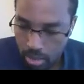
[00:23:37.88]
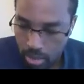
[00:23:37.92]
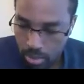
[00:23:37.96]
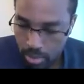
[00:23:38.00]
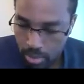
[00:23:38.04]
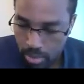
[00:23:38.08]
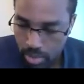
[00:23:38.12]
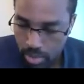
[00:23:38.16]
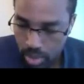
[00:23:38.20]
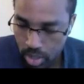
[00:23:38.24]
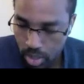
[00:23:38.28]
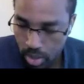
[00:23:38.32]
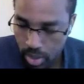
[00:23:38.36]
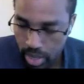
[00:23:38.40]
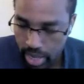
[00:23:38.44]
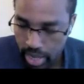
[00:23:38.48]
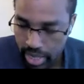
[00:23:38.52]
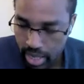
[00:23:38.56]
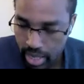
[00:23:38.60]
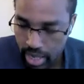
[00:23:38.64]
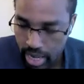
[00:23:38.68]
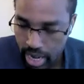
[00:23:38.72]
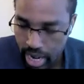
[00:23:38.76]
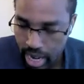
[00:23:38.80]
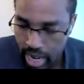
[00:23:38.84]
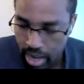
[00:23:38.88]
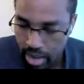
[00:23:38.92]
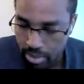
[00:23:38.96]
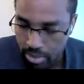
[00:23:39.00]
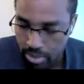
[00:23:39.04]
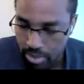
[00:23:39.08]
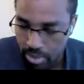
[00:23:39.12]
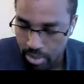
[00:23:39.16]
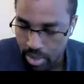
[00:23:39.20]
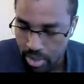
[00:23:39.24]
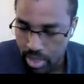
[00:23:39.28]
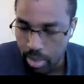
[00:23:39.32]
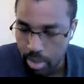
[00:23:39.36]
So I can
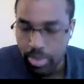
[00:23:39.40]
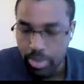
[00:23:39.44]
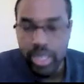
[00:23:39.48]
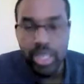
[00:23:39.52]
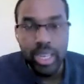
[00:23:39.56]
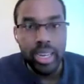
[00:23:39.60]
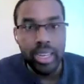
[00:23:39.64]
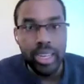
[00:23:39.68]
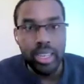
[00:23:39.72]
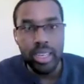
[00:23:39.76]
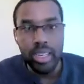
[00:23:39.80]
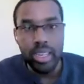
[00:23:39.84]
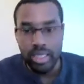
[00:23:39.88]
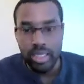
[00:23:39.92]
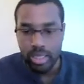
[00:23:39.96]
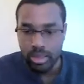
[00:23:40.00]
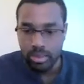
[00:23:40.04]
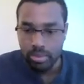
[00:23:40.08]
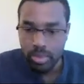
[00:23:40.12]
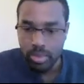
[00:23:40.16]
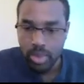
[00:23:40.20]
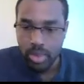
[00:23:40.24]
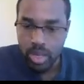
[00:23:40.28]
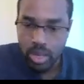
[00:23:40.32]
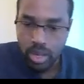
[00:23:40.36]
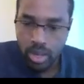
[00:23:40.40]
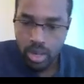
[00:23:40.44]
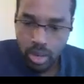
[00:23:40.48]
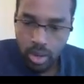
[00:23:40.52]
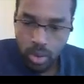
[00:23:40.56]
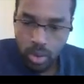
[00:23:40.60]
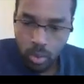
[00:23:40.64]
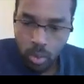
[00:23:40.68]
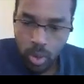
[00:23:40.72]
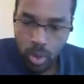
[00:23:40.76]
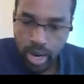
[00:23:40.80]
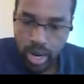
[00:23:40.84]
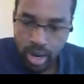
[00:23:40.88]
have something like this,
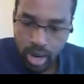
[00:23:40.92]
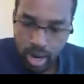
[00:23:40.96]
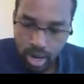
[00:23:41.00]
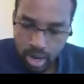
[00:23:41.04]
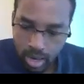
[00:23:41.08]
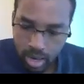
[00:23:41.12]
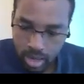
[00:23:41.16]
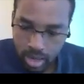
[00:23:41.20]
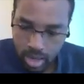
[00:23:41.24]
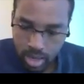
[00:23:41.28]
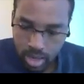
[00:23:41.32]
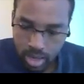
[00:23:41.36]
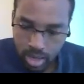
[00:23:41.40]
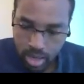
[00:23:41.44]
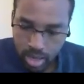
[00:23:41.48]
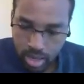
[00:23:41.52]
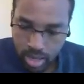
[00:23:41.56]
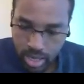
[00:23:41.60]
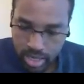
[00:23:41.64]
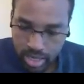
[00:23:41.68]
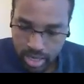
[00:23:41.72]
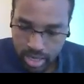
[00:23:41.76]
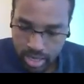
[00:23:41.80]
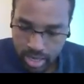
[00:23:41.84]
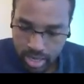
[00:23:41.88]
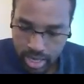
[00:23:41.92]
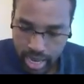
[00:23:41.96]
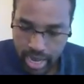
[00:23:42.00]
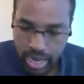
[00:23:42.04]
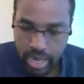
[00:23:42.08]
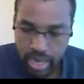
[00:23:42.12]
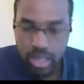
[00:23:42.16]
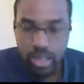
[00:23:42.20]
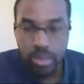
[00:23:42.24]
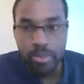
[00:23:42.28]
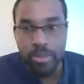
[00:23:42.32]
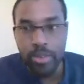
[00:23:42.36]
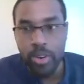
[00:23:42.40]
where this
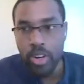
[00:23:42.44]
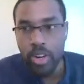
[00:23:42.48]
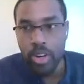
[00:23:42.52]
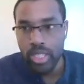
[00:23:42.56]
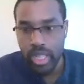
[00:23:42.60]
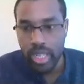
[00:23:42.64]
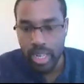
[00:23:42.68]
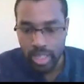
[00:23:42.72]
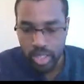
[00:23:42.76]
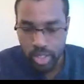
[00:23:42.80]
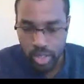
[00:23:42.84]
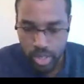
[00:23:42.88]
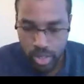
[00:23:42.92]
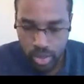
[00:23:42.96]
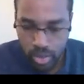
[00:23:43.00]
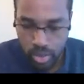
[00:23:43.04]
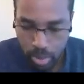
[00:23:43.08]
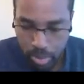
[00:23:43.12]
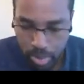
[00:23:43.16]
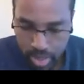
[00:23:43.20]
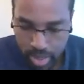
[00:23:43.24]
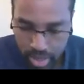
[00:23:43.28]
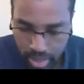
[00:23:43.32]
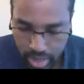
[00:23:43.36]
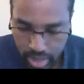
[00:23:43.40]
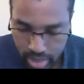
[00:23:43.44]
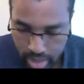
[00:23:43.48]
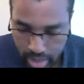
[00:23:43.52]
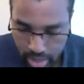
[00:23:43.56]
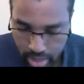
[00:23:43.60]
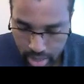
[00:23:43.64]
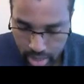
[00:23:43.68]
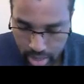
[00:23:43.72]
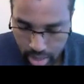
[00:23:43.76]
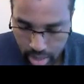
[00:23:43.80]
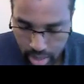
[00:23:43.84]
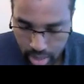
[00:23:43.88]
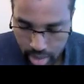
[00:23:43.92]
guy, the first entry is
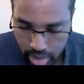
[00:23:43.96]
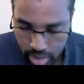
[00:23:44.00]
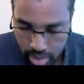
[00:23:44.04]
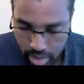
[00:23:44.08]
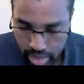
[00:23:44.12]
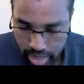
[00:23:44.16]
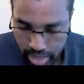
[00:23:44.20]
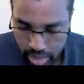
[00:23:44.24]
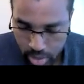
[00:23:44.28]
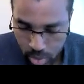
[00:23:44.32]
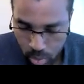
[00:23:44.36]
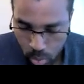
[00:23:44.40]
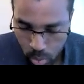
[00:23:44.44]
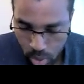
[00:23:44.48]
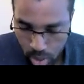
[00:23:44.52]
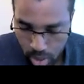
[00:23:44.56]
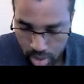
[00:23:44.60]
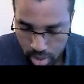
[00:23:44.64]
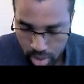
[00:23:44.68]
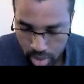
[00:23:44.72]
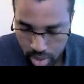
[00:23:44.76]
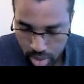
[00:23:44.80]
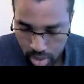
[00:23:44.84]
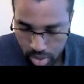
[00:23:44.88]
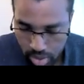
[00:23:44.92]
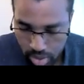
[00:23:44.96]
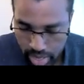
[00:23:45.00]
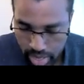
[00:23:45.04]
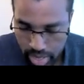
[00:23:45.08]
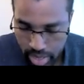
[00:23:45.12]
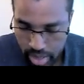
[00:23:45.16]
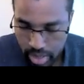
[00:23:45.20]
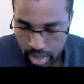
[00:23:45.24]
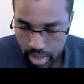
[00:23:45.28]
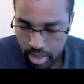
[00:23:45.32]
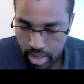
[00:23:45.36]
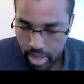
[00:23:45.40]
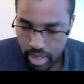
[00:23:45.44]
representing test 1
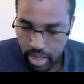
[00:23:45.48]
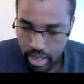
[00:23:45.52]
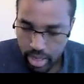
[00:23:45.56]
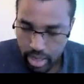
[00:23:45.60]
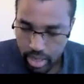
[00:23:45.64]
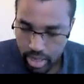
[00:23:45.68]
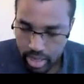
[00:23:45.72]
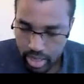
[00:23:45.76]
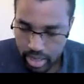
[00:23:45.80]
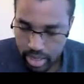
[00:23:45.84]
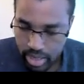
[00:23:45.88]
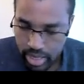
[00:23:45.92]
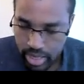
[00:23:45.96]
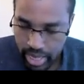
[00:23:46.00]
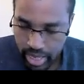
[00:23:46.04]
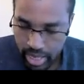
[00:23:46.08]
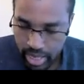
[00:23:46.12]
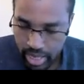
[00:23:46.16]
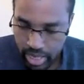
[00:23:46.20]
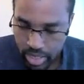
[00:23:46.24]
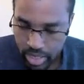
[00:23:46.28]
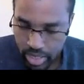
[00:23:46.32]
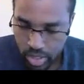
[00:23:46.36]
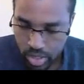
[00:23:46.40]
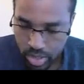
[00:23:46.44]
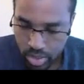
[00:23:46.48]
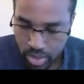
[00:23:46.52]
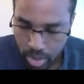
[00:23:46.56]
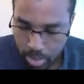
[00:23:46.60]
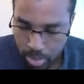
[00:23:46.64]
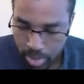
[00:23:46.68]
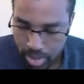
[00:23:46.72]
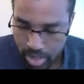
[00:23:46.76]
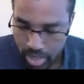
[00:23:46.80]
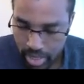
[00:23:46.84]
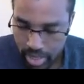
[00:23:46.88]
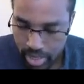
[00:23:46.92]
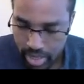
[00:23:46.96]
grade. The second
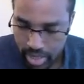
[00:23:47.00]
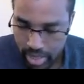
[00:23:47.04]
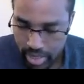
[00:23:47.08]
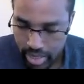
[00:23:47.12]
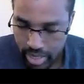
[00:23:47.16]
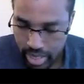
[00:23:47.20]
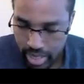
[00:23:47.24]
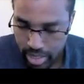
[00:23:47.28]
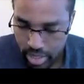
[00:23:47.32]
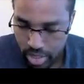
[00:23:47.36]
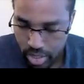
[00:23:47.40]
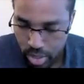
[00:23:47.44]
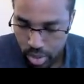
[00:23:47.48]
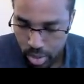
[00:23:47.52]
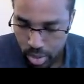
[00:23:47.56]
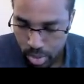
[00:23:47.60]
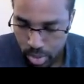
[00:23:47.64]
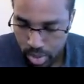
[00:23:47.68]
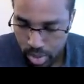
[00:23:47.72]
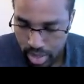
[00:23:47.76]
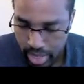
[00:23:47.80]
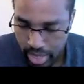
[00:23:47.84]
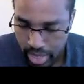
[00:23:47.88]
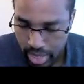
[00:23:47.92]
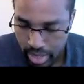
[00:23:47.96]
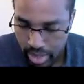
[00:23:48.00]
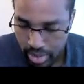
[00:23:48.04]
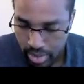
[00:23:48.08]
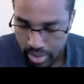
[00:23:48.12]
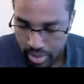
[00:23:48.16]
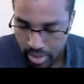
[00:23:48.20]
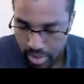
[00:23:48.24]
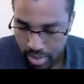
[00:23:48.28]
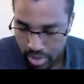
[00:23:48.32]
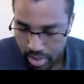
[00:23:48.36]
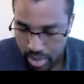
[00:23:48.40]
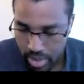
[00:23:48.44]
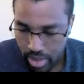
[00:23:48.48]
entry is representing test 2
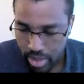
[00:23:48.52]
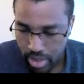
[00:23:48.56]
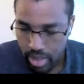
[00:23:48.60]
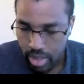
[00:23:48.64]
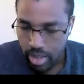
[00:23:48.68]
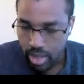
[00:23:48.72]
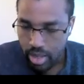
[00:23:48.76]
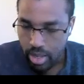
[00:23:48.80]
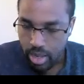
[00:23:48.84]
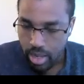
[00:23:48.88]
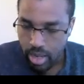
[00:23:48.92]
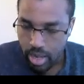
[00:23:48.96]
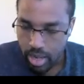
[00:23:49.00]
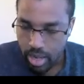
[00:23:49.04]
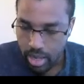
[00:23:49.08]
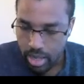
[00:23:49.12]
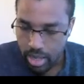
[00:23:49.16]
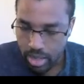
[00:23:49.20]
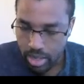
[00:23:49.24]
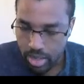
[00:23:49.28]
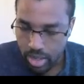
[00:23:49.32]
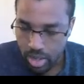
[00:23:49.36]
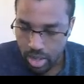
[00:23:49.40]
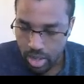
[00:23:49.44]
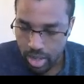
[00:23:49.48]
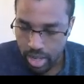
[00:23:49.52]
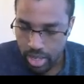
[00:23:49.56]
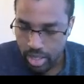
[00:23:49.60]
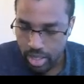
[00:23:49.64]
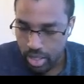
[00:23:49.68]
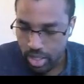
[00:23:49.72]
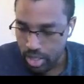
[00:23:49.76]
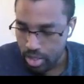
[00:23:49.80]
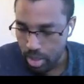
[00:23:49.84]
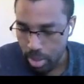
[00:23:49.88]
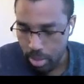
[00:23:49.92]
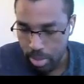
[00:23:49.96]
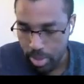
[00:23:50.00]
grade. The
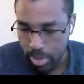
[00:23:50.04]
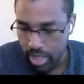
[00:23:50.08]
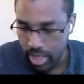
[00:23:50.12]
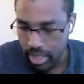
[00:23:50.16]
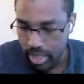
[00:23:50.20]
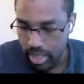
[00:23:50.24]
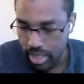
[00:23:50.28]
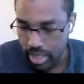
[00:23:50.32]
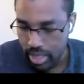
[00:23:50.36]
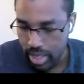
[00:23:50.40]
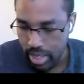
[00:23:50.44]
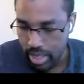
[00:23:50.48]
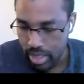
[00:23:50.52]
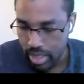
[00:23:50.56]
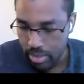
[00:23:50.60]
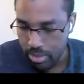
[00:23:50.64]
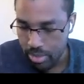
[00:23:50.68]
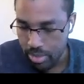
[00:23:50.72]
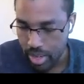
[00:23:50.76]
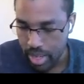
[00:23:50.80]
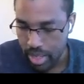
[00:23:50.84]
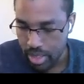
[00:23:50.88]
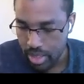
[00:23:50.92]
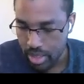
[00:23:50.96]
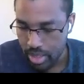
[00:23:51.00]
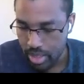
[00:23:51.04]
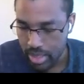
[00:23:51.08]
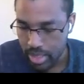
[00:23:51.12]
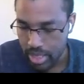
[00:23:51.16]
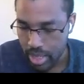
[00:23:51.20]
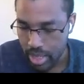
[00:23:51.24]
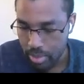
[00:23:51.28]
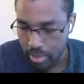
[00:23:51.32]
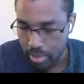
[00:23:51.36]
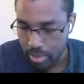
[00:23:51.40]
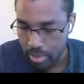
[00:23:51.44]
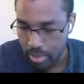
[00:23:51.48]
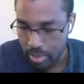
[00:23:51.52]
third entry is representing like the
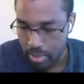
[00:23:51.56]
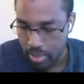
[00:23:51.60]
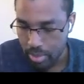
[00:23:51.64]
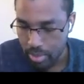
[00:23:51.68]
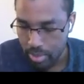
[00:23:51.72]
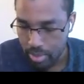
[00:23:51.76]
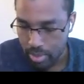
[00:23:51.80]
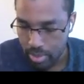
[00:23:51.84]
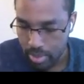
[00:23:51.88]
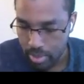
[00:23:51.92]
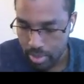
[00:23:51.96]
final exam,